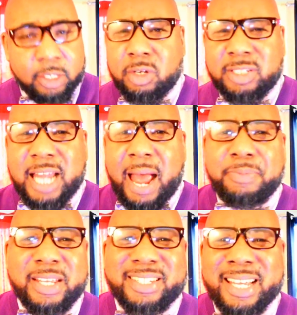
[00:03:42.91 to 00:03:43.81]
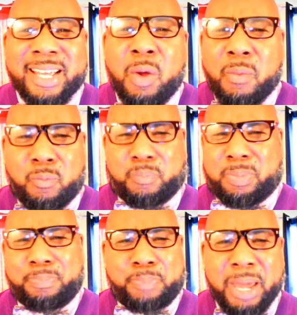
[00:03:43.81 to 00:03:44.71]
So stop this
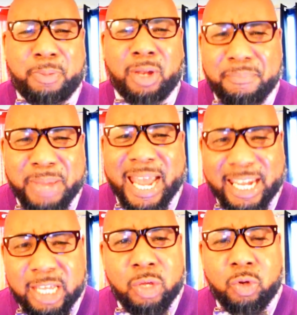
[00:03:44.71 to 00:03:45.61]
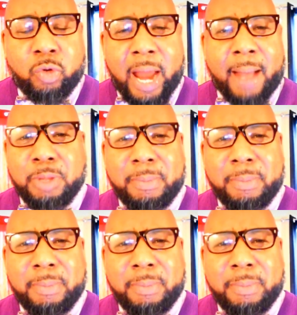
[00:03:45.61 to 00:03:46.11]
people abandoning you crap.